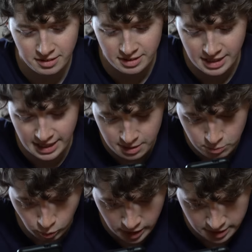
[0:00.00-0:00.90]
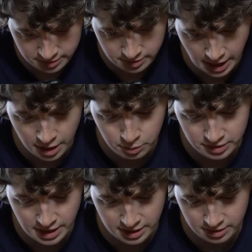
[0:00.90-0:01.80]
his name? How
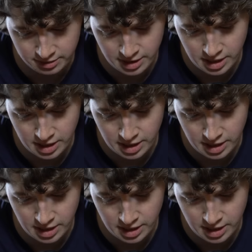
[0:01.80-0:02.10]
is that his